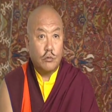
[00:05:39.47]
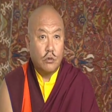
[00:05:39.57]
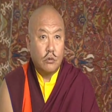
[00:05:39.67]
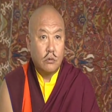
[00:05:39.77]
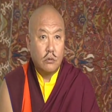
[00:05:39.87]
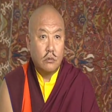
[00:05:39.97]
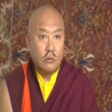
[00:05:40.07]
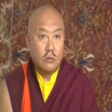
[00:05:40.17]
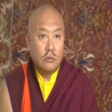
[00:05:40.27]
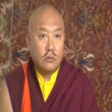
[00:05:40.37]
We had to
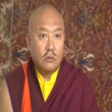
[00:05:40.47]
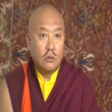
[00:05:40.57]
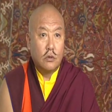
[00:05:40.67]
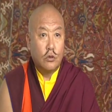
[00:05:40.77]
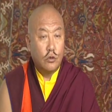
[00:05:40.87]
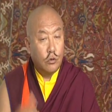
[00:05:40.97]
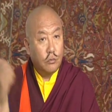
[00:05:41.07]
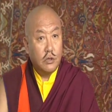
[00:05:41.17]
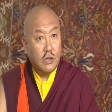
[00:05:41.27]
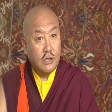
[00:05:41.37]
defend
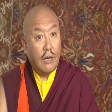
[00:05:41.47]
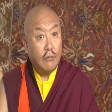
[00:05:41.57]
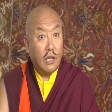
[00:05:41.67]
ourselves against